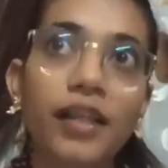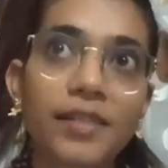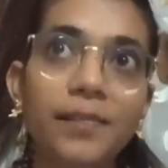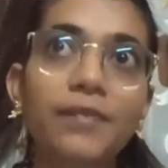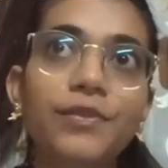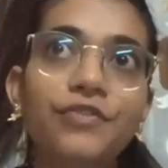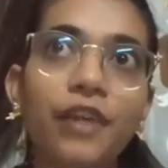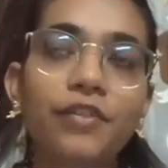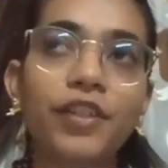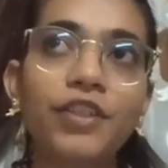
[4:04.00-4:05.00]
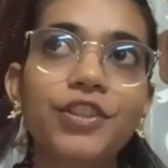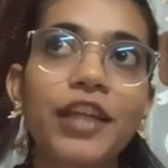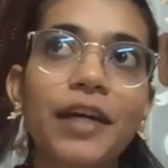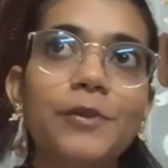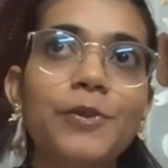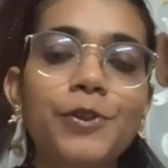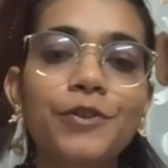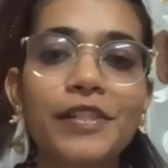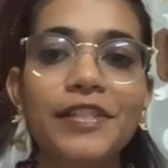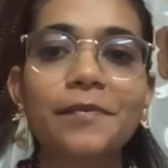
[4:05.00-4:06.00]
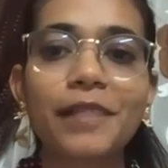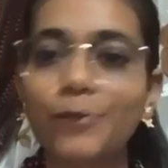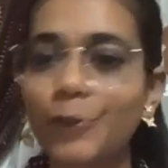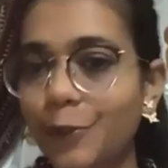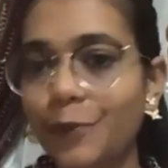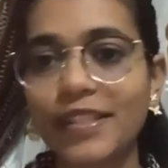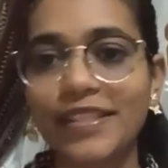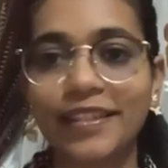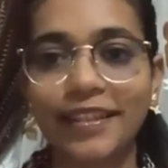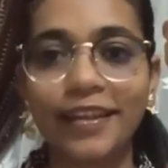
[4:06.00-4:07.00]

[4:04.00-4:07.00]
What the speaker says: Azim Premji Foundation. I'm a student of Azim Premji University.